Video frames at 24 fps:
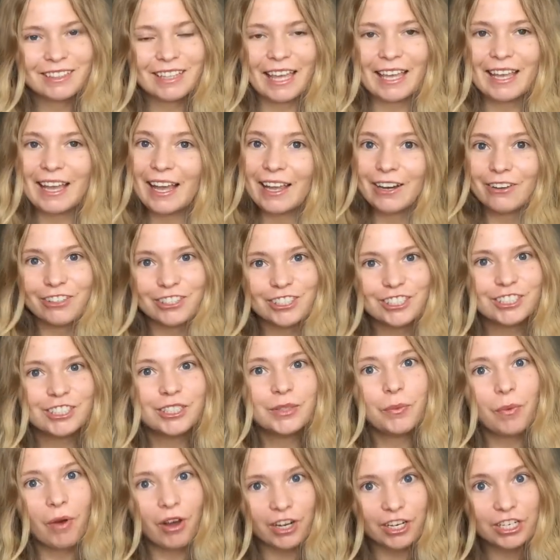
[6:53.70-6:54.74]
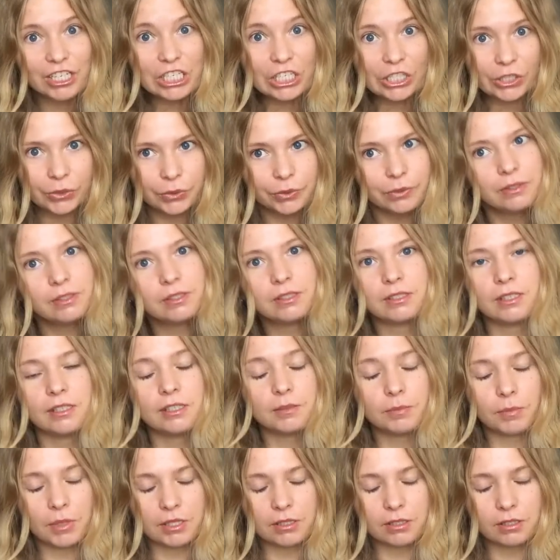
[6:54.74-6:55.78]
like I originally wanted to
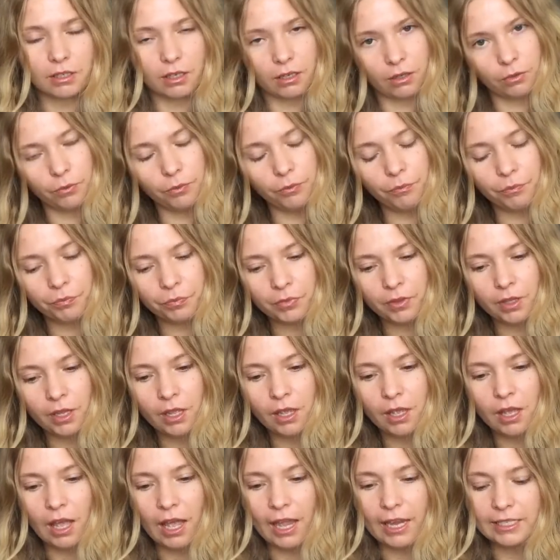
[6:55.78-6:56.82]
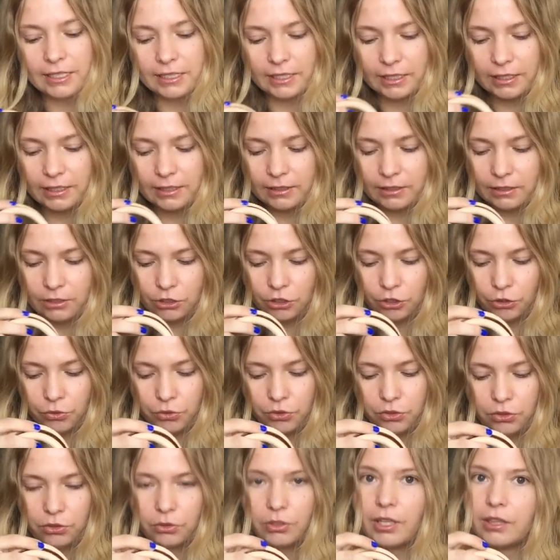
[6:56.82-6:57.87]
six months ago, I did
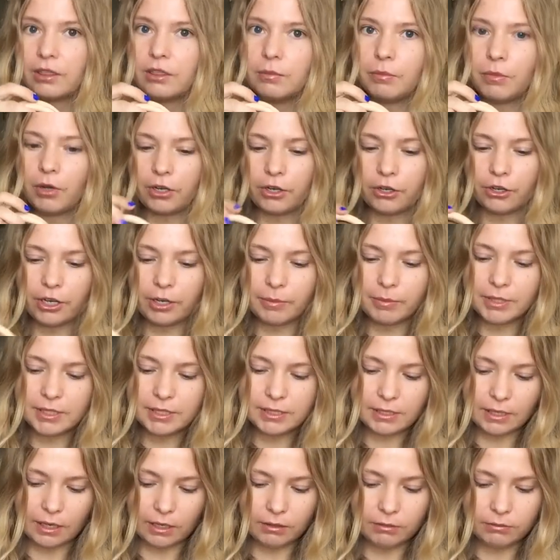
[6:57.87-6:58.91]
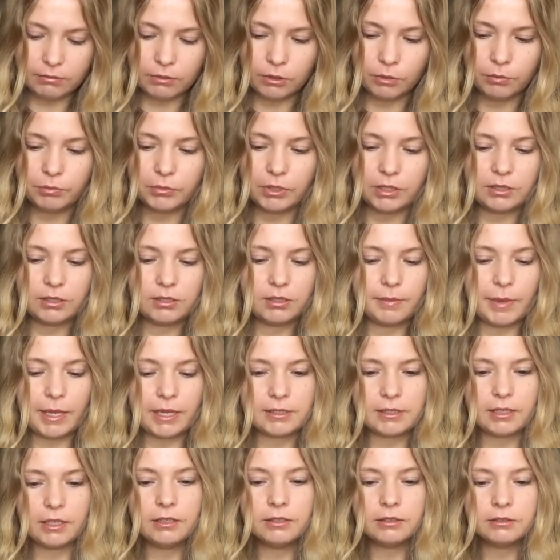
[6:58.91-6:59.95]
choose to get the monogram instead. this is the
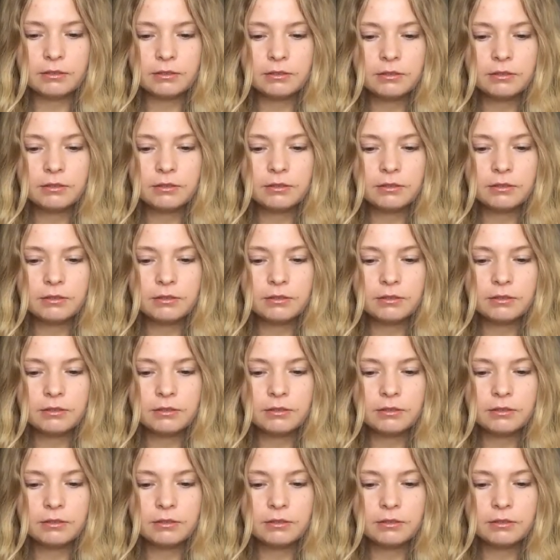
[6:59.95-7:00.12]
backside.